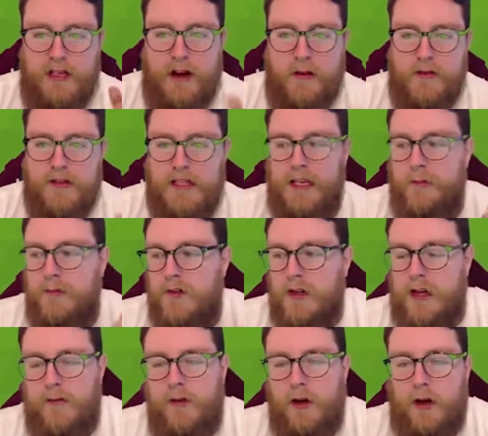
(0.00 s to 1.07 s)
current team. So
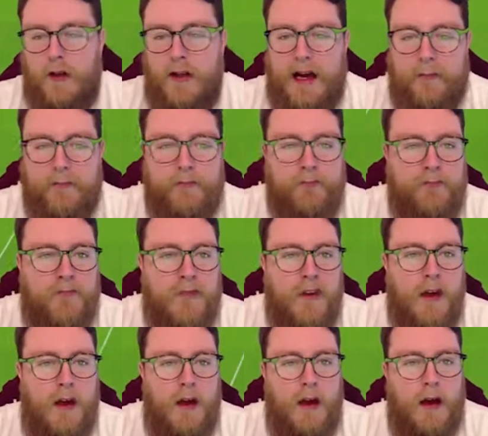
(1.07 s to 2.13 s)
I'll have a look at that
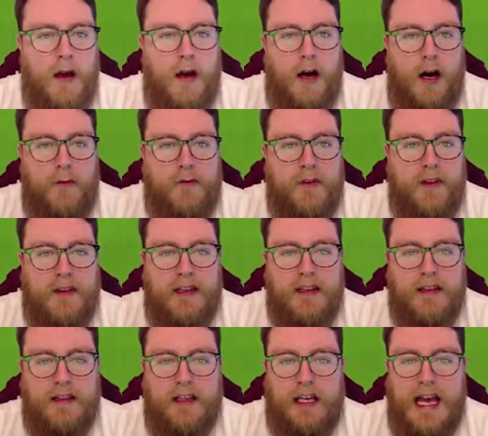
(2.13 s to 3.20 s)
after
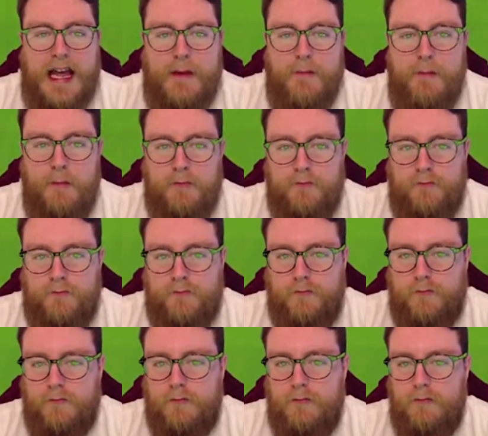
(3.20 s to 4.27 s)
the game.
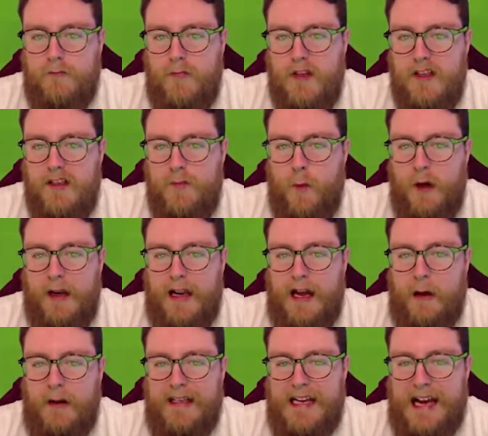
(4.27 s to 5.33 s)
Smalling
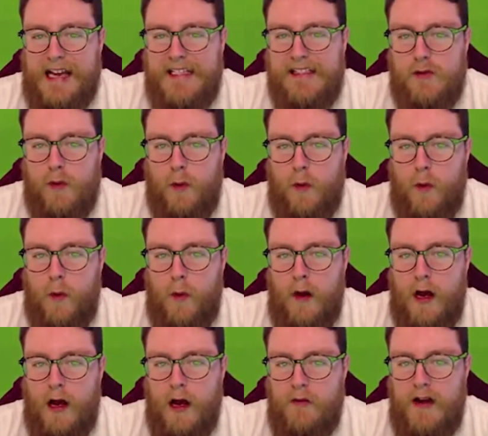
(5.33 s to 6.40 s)
now into eighth
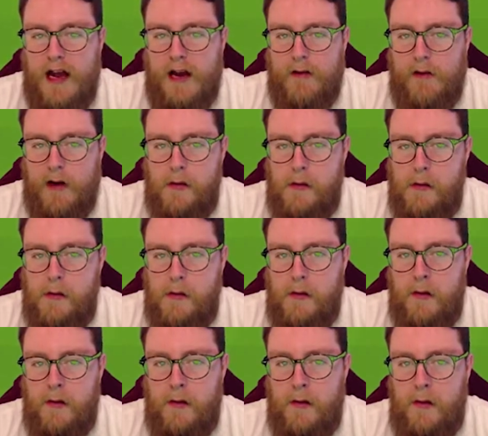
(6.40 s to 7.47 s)
score. Herrera.
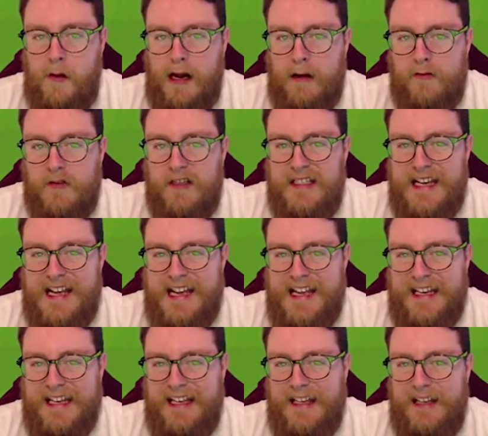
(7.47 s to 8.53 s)
Out to
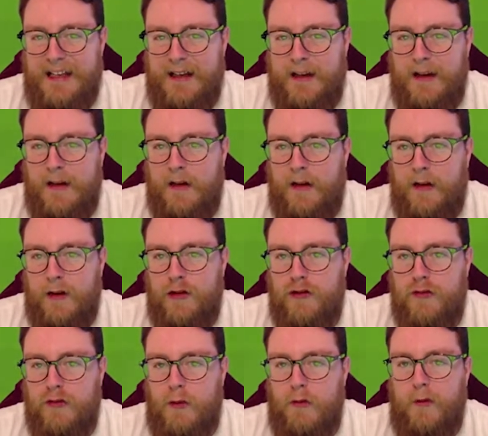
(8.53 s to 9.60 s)
Tierney.
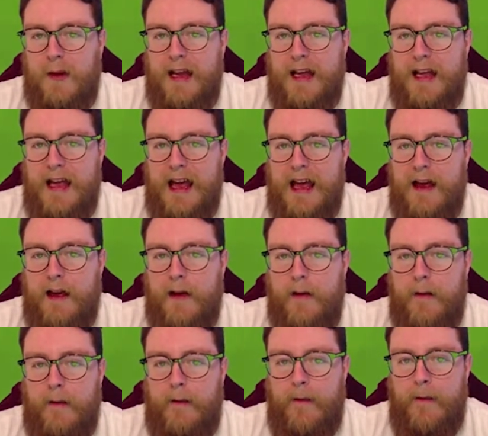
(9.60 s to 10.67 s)
Controlled play here.
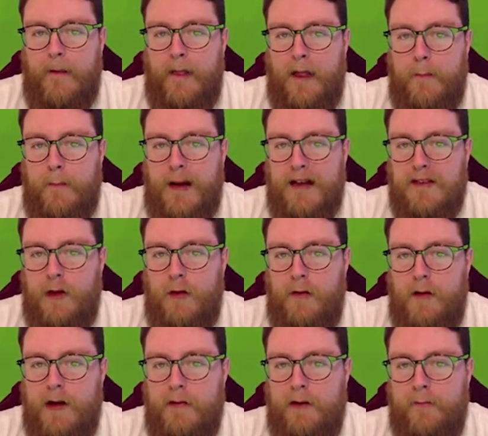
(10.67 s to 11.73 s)
Back to
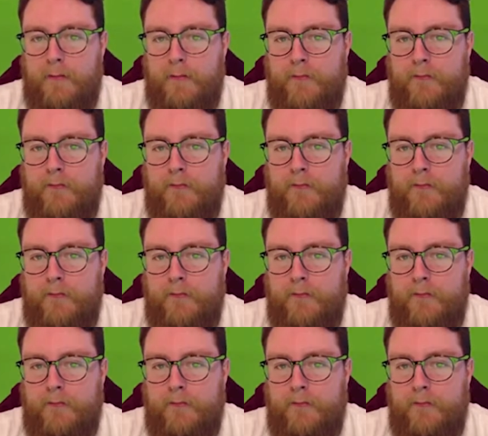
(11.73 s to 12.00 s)
Herrera.